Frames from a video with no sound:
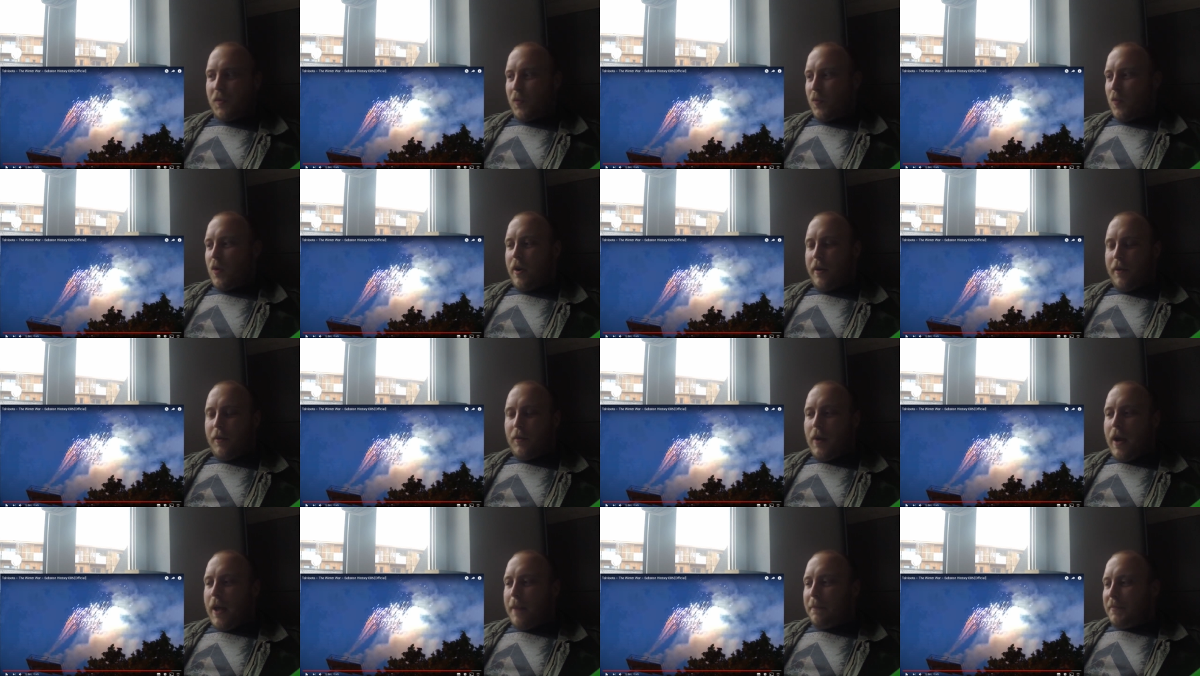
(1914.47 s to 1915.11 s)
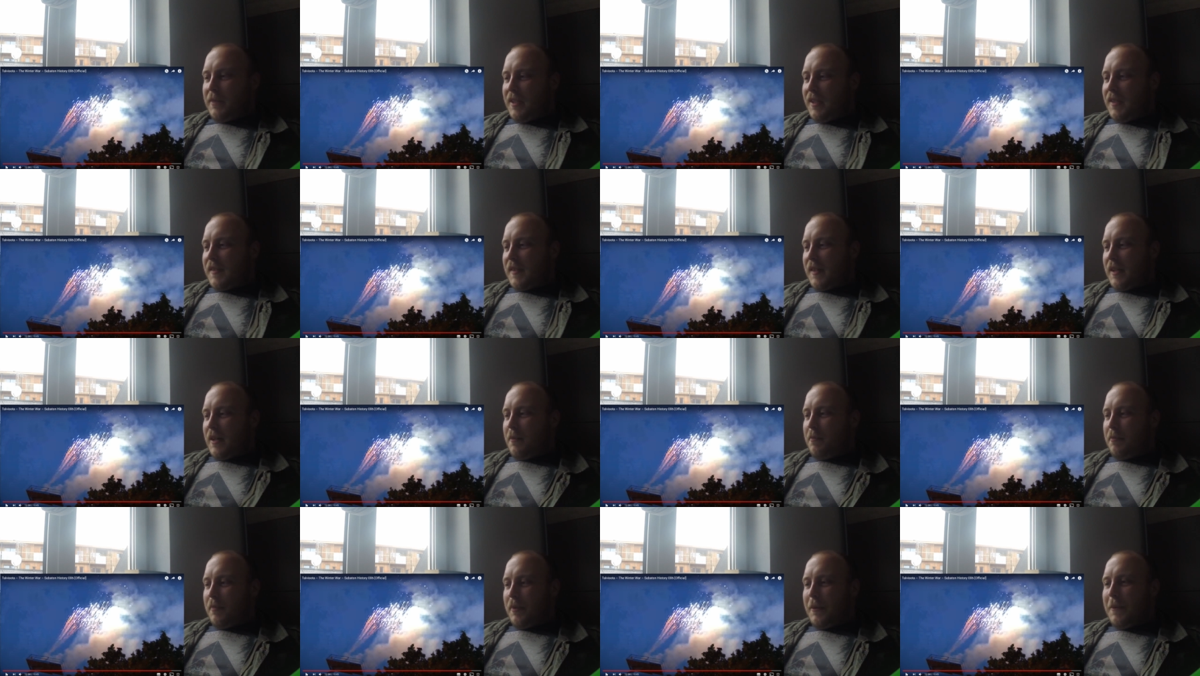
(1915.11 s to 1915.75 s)
wrap this
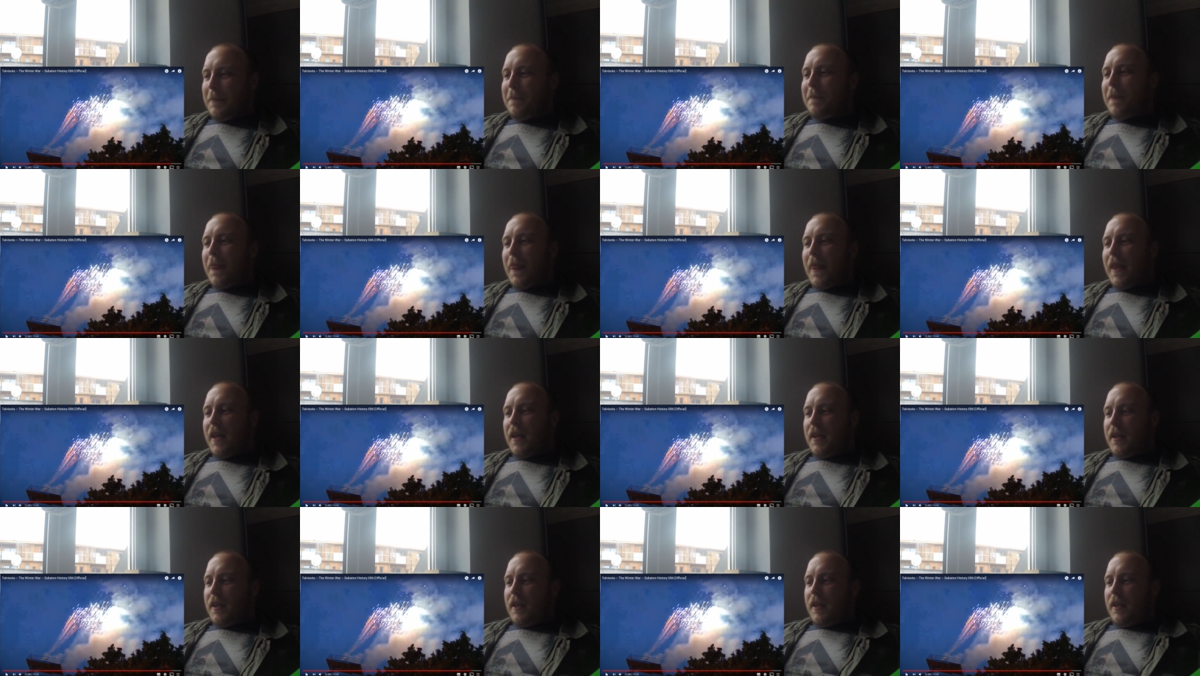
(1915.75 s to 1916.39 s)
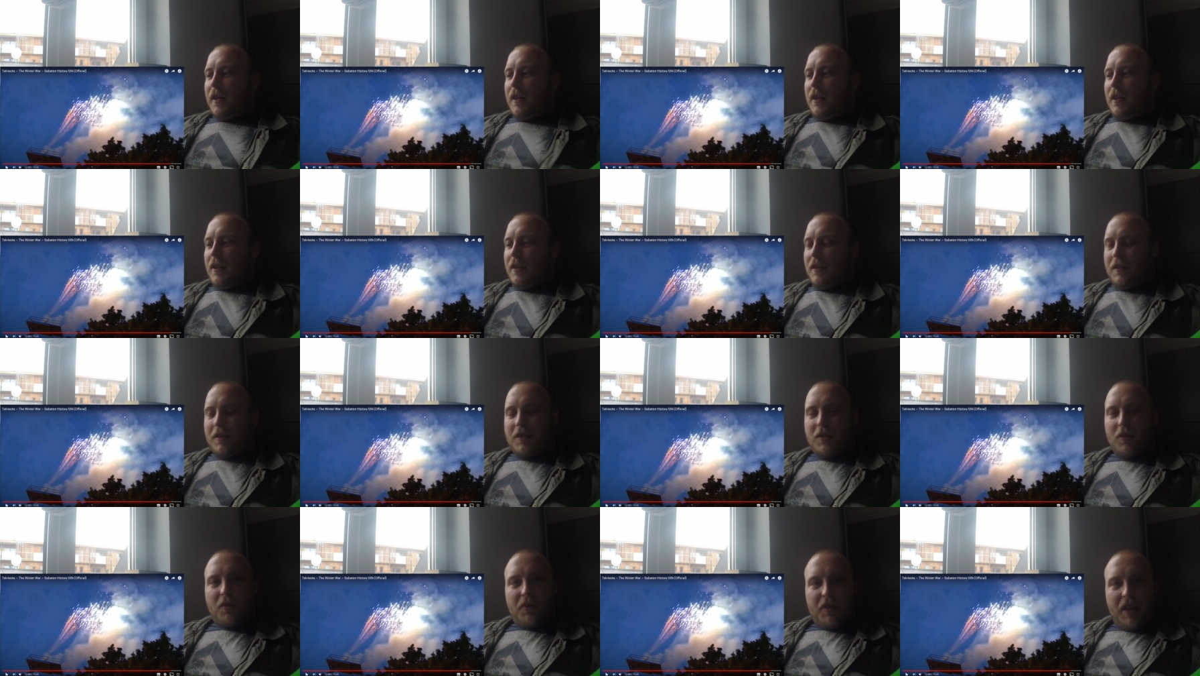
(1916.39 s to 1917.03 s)
up.
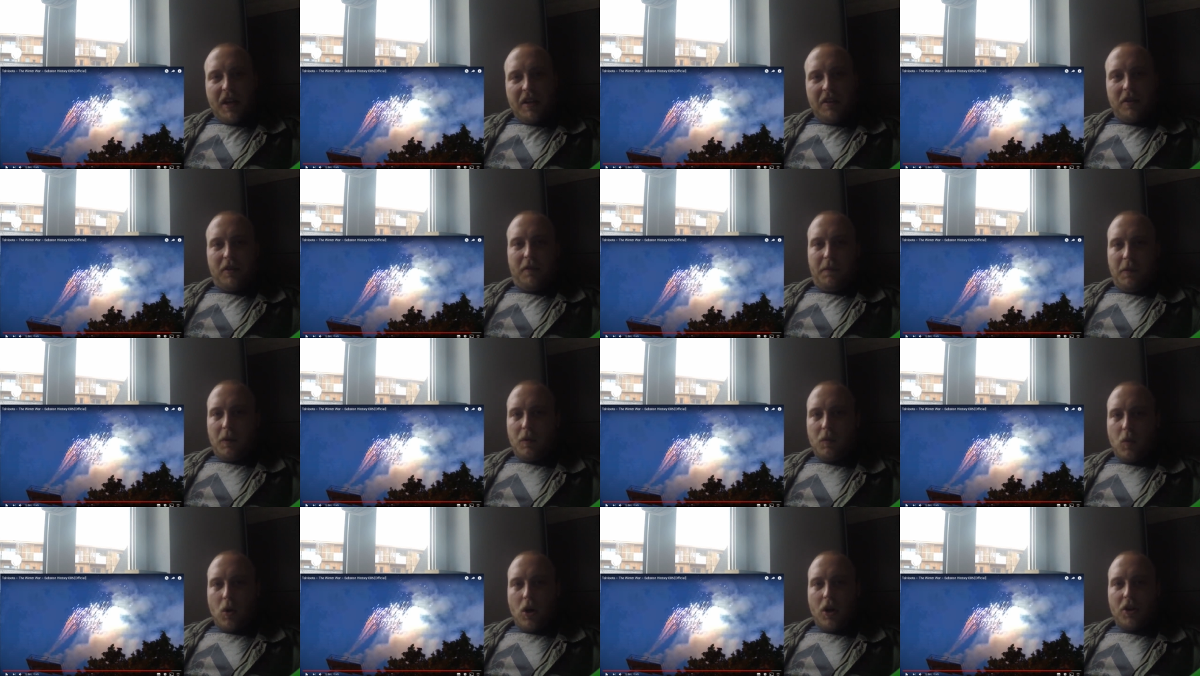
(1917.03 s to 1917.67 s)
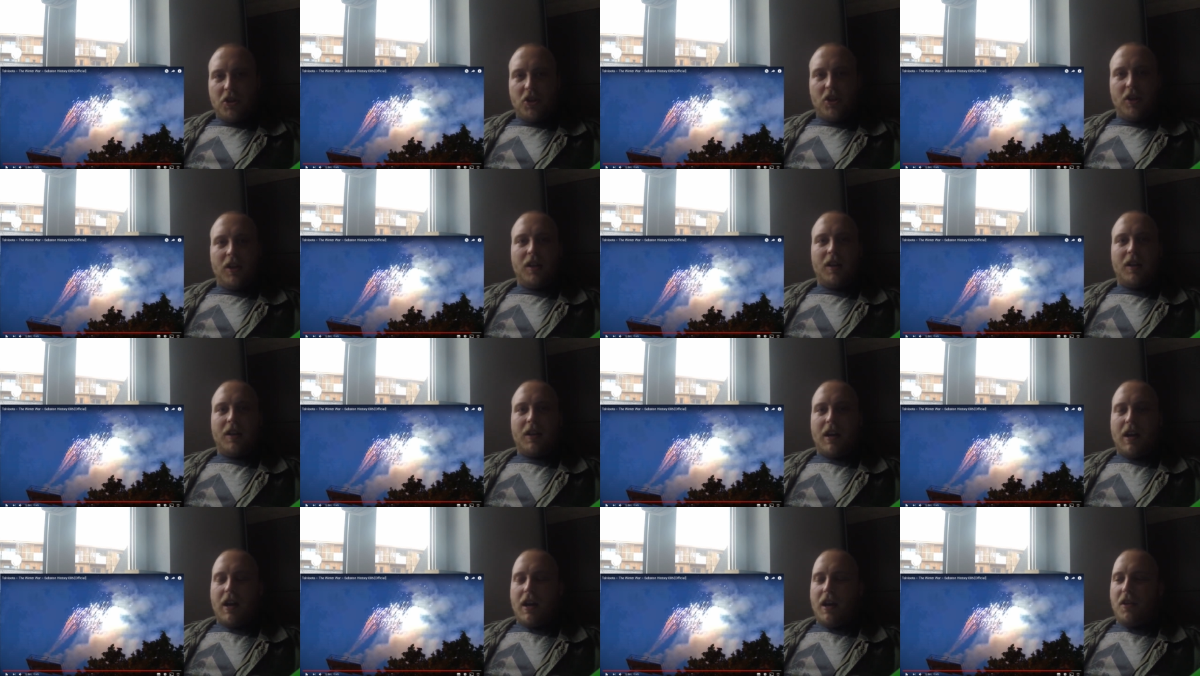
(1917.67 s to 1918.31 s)
So thank you for
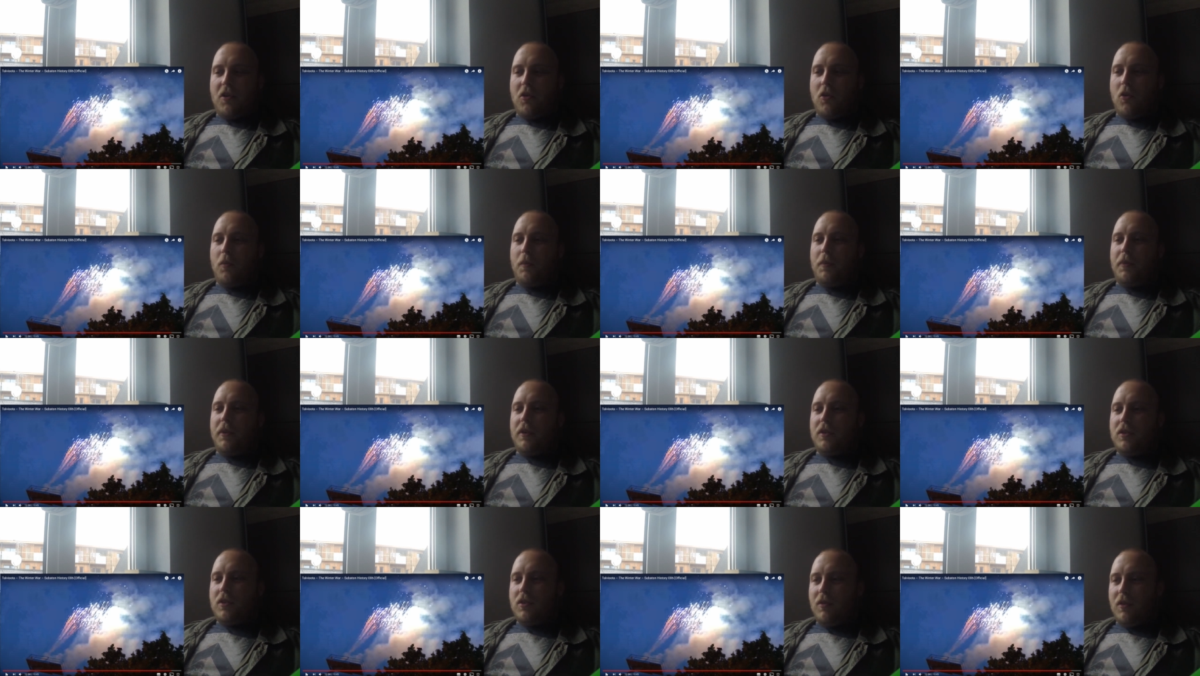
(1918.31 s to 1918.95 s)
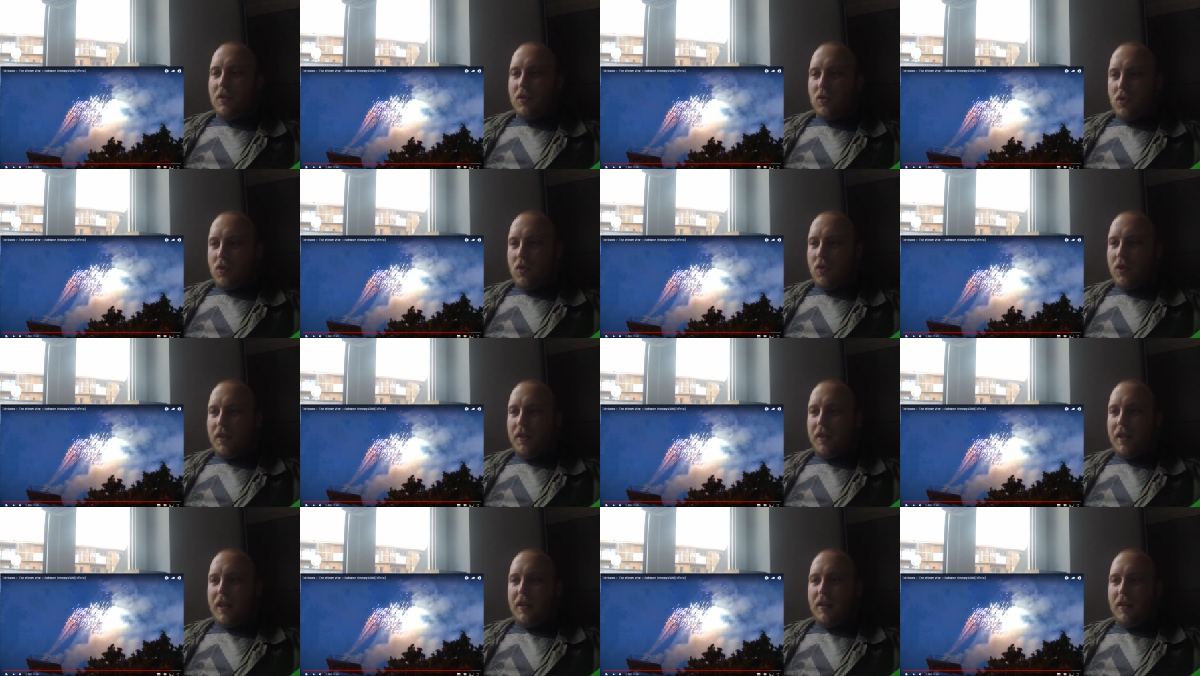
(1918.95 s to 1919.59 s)
watching. I hope that you
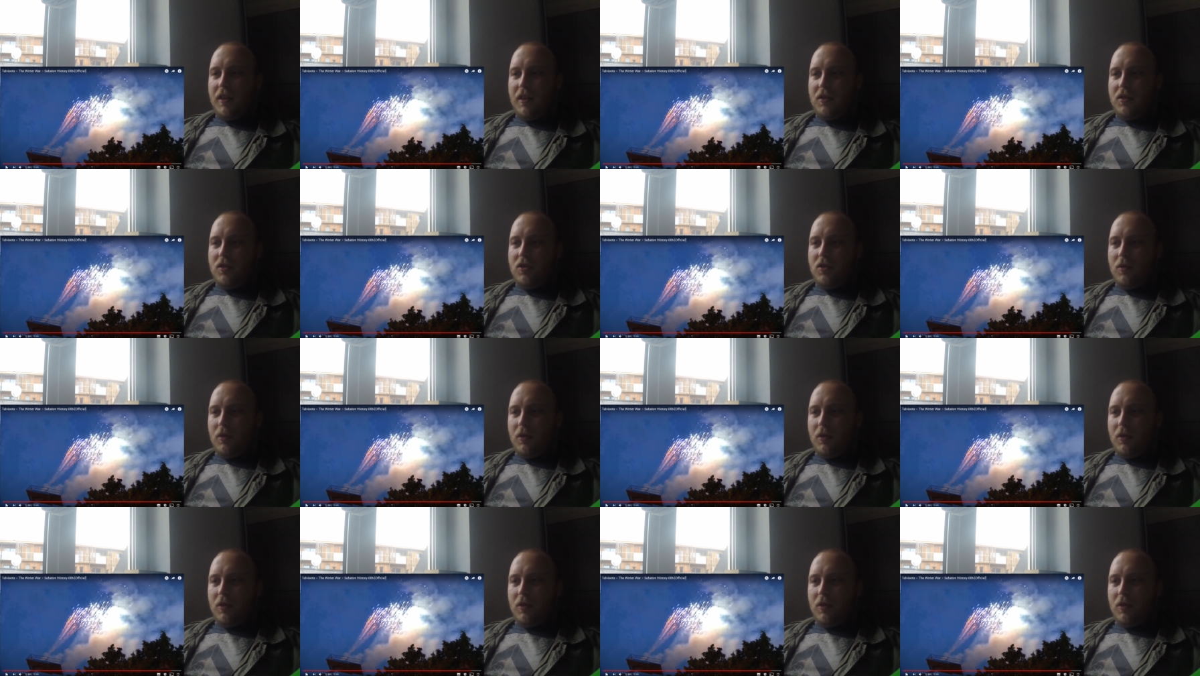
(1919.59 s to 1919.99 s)
enjoyed and that